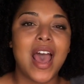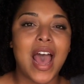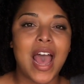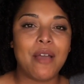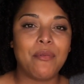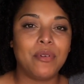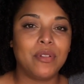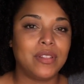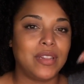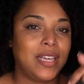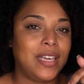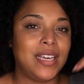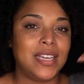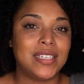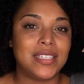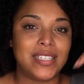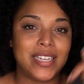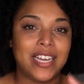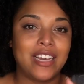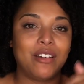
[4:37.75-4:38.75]
I will link
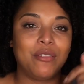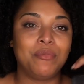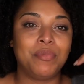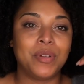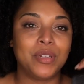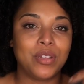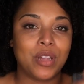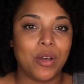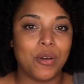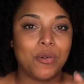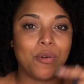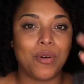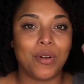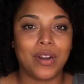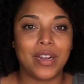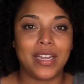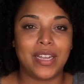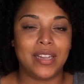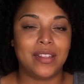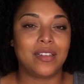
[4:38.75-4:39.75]
it down below
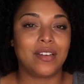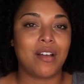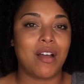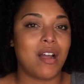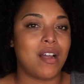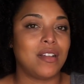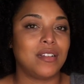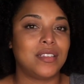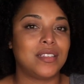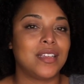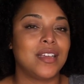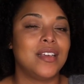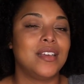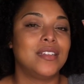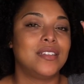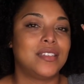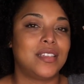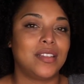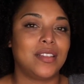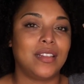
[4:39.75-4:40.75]
or in the cards
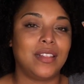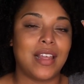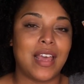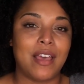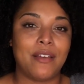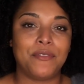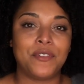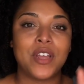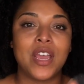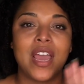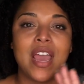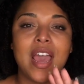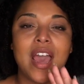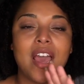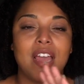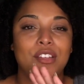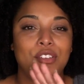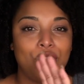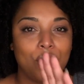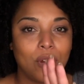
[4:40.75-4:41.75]
to the left,
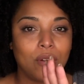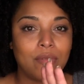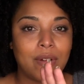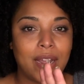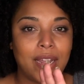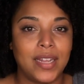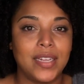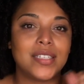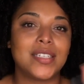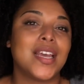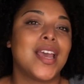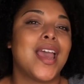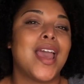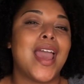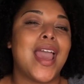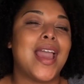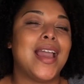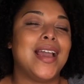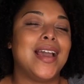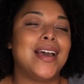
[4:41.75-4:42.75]
your right,
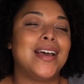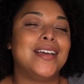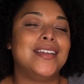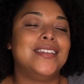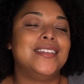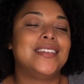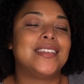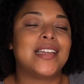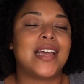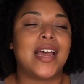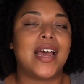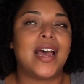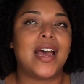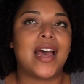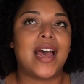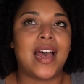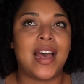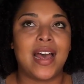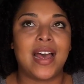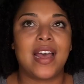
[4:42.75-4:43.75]
and
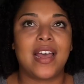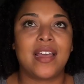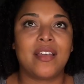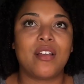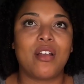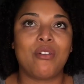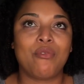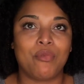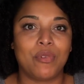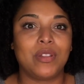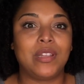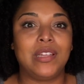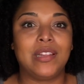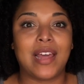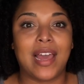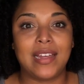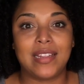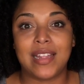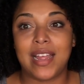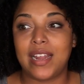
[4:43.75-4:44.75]
I really
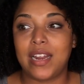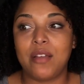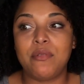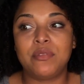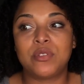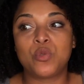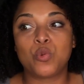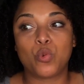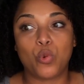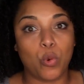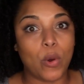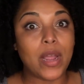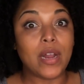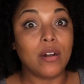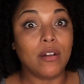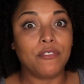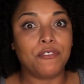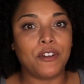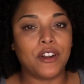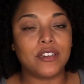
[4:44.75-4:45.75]
like that. It was great
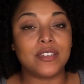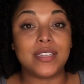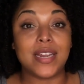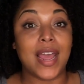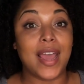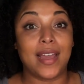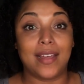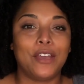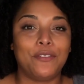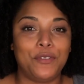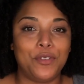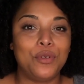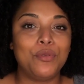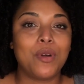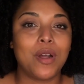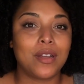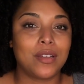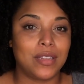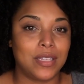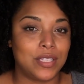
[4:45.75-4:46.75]
on first day. If
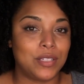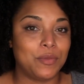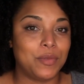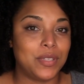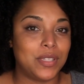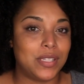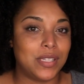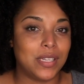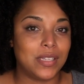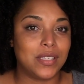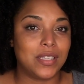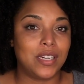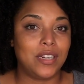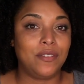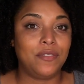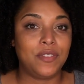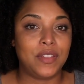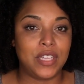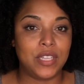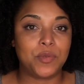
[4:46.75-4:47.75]
you are glycerin
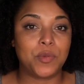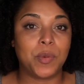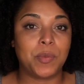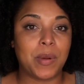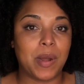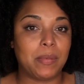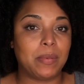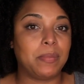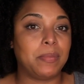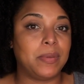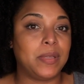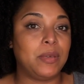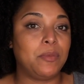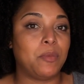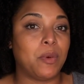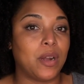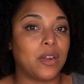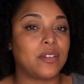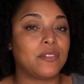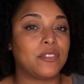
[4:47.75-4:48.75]
sensitive, these will
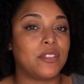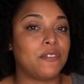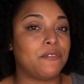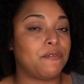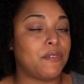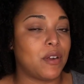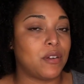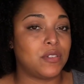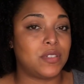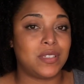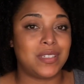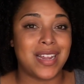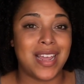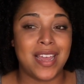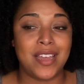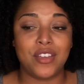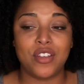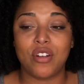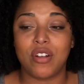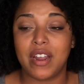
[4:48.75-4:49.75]
probably work the first
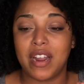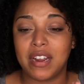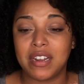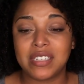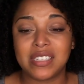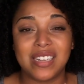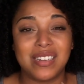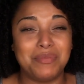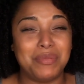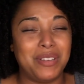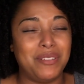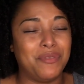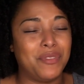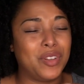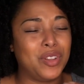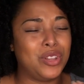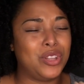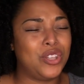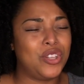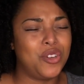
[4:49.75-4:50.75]
day. Your hair is going to be
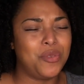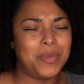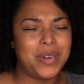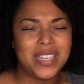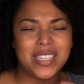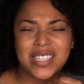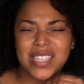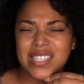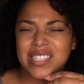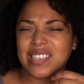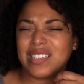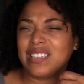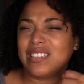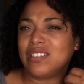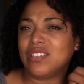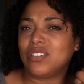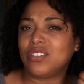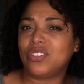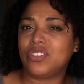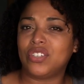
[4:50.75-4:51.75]
voluminous. It's going to
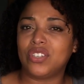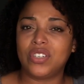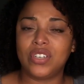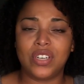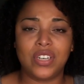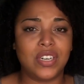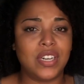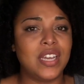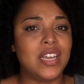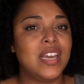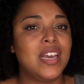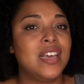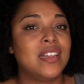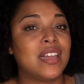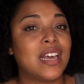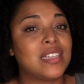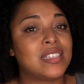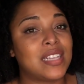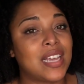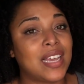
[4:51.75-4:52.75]
look good.
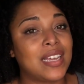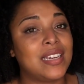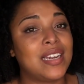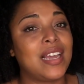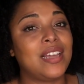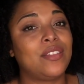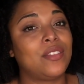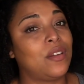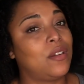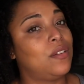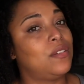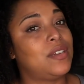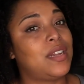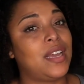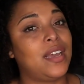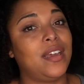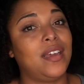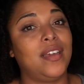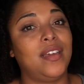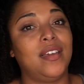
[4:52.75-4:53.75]
That second day, third
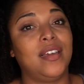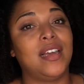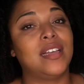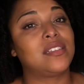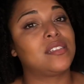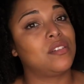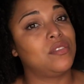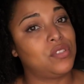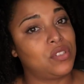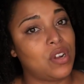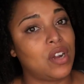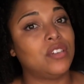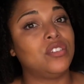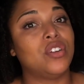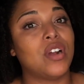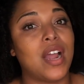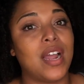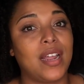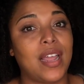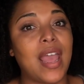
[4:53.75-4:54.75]
day, it's going to start
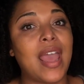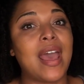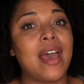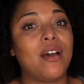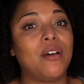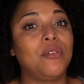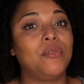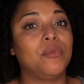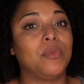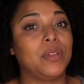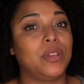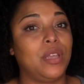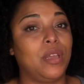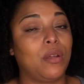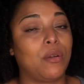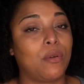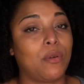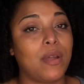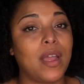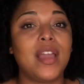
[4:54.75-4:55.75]
drying out really
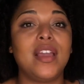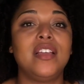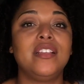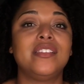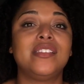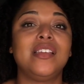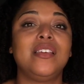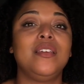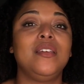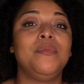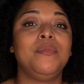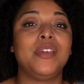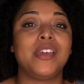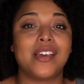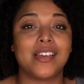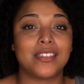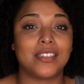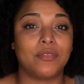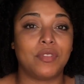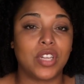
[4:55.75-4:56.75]
crazy
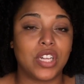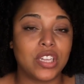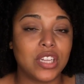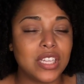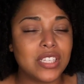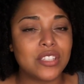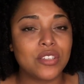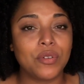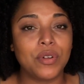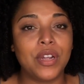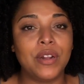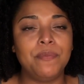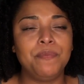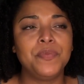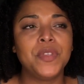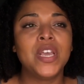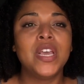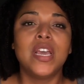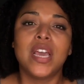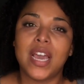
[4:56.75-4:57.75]
because of the
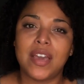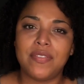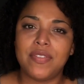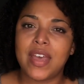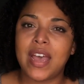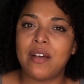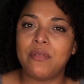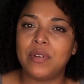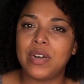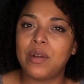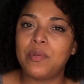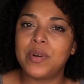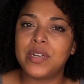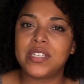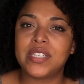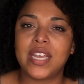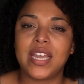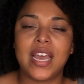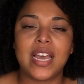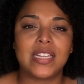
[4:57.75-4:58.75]
glycerin. And that one I want
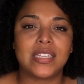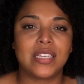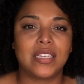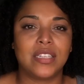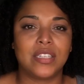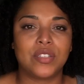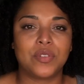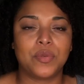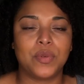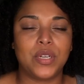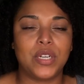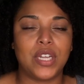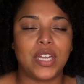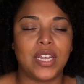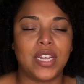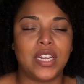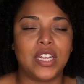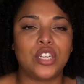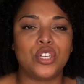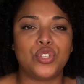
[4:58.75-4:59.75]
to say has glycerin
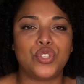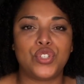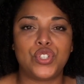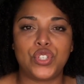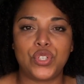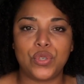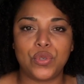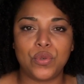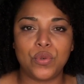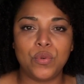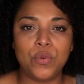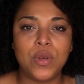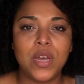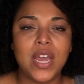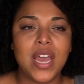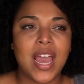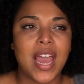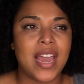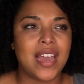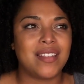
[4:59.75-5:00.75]
in it too.
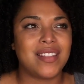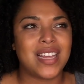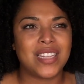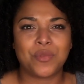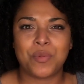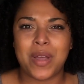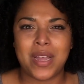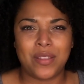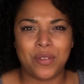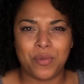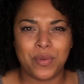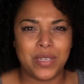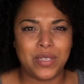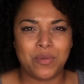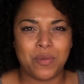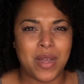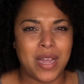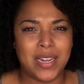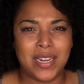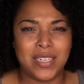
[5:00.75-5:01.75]
And that's why the
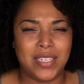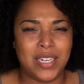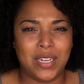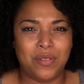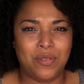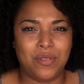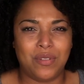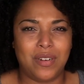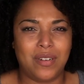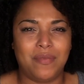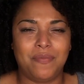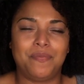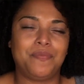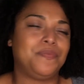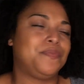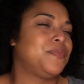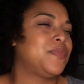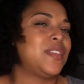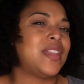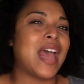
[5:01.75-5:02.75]
reason why it didn't
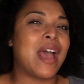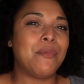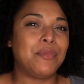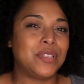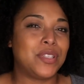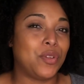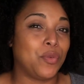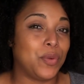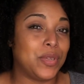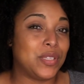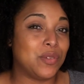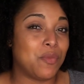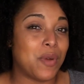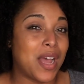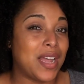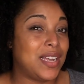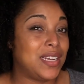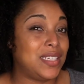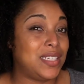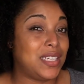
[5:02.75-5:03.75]
that was the reason
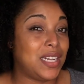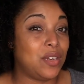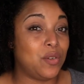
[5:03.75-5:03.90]
why it